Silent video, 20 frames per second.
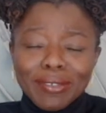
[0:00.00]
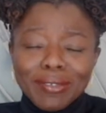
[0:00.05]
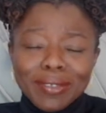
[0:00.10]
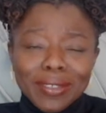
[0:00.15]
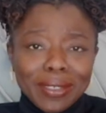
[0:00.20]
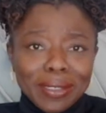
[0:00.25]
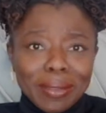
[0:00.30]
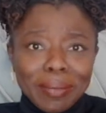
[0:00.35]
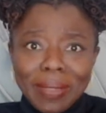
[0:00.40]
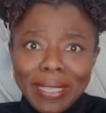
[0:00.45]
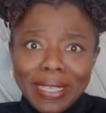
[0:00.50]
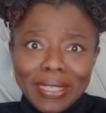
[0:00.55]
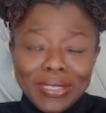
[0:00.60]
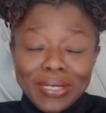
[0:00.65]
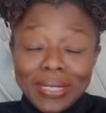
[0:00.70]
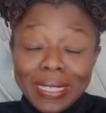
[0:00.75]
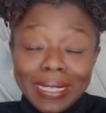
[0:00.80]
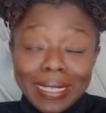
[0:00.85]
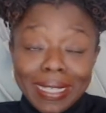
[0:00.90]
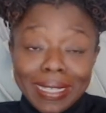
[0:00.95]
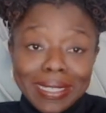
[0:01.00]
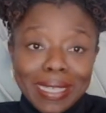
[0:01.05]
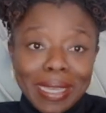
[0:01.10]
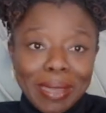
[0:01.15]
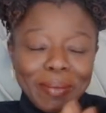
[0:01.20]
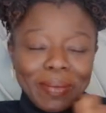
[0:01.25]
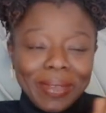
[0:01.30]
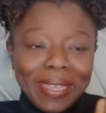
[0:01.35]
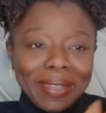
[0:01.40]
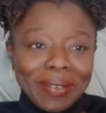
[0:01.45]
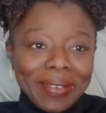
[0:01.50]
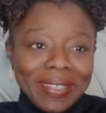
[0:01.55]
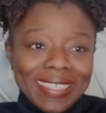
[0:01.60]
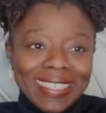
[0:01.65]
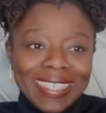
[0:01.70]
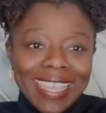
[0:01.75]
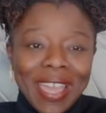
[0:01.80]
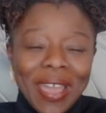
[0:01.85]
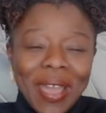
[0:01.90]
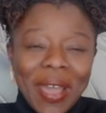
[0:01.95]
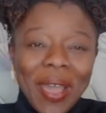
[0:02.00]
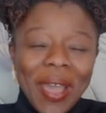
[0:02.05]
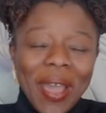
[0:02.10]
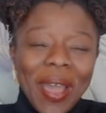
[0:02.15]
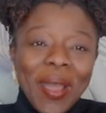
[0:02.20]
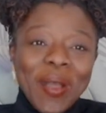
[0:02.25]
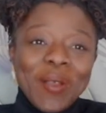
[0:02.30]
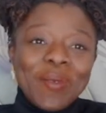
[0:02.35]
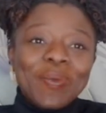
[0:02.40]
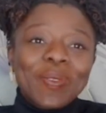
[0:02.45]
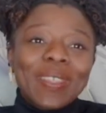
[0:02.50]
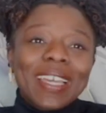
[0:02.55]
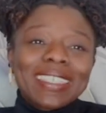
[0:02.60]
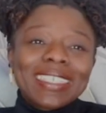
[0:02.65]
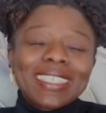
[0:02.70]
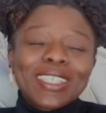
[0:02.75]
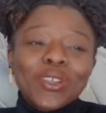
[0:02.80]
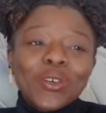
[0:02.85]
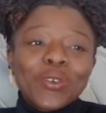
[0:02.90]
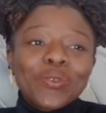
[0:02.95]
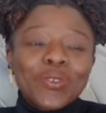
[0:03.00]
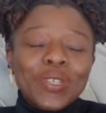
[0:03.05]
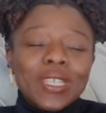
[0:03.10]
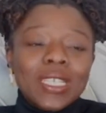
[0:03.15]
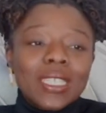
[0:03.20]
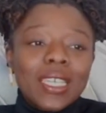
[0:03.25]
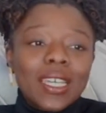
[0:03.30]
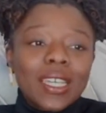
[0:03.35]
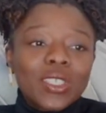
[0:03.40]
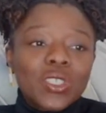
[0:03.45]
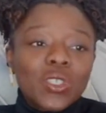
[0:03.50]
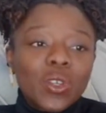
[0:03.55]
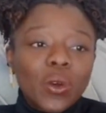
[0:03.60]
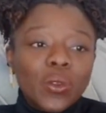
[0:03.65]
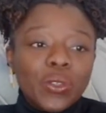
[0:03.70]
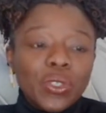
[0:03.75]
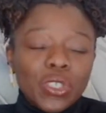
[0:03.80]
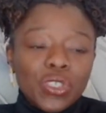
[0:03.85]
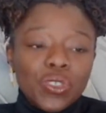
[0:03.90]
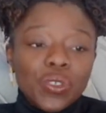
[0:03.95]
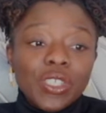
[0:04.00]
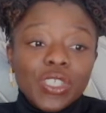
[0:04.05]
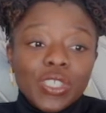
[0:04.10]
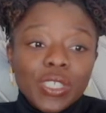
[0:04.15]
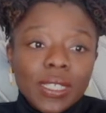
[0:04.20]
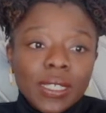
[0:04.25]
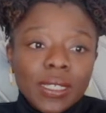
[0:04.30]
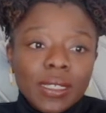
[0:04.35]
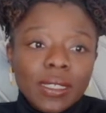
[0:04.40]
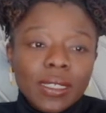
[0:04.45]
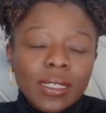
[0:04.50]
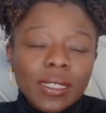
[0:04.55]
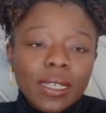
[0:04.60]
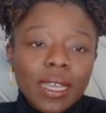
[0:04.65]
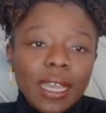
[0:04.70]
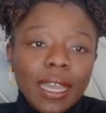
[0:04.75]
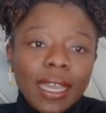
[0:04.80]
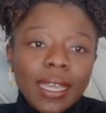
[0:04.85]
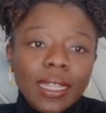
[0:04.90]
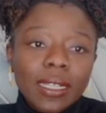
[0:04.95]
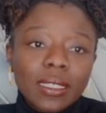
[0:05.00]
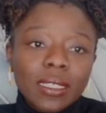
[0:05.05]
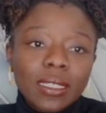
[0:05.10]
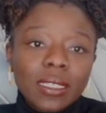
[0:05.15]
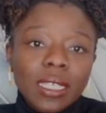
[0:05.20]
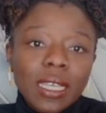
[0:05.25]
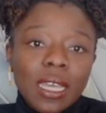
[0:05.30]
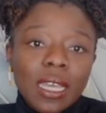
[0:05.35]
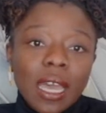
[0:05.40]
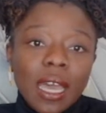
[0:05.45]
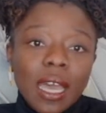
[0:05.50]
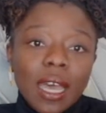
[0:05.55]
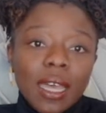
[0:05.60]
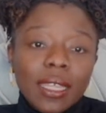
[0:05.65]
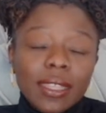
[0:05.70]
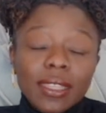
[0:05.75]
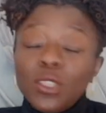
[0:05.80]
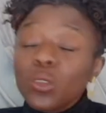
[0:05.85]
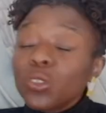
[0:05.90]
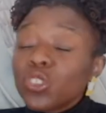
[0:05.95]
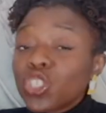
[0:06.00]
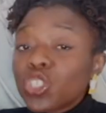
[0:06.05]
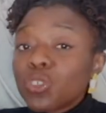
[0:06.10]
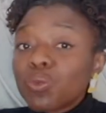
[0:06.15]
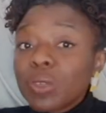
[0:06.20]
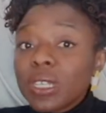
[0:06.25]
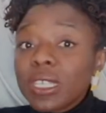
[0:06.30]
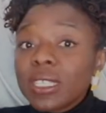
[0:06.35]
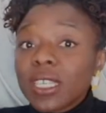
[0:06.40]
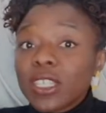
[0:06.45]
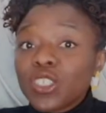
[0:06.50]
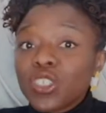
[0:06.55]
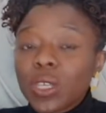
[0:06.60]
done a PhD in that time, but anyways, I did a lot of research on nutrition, and not just research.